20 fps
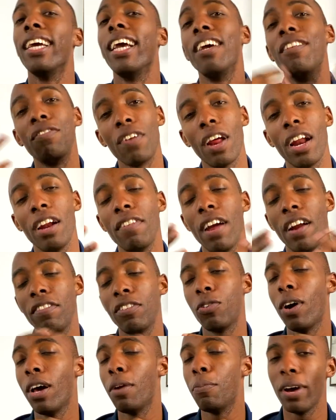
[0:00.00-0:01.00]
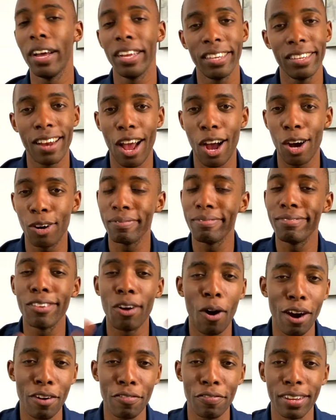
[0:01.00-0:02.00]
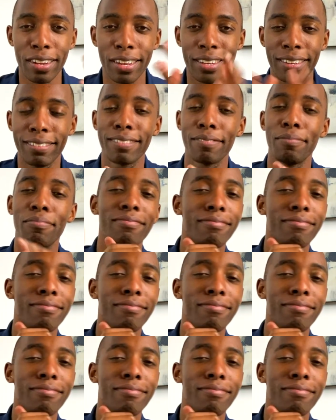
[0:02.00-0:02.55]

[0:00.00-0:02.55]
in front of everyone, but you know, no hard feelings.